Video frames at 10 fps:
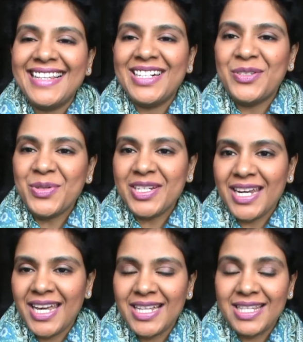the two
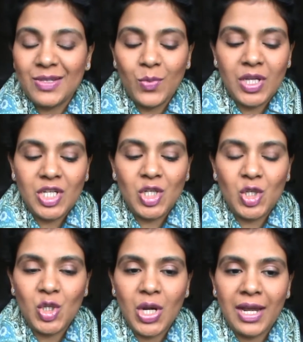shades
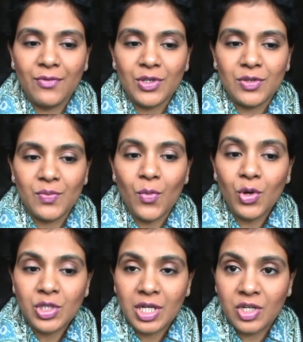which I was
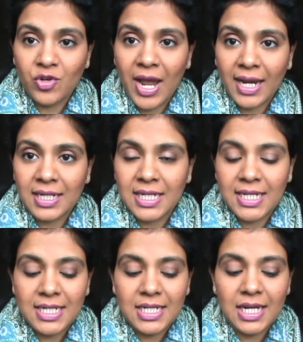most
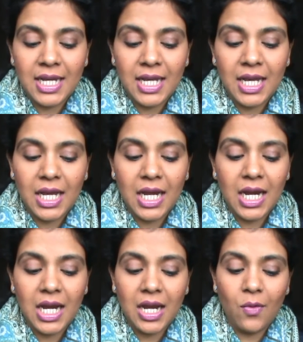attracted
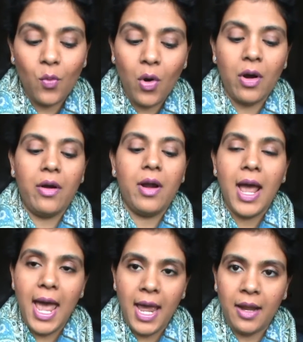were
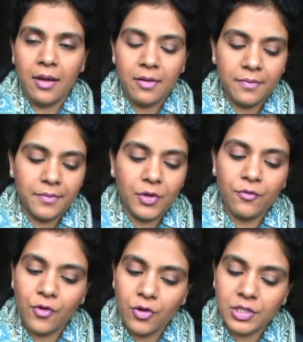Anna
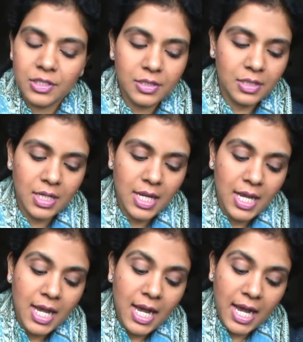of course
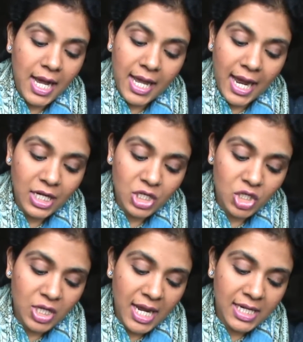I had
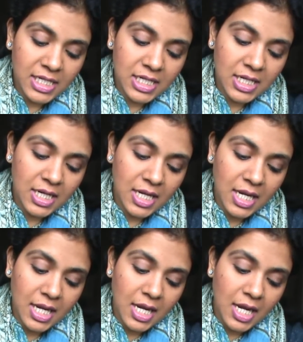to get
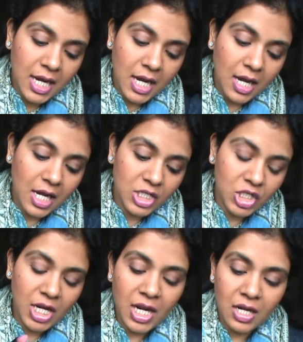a
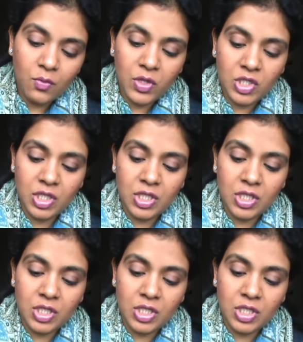shade which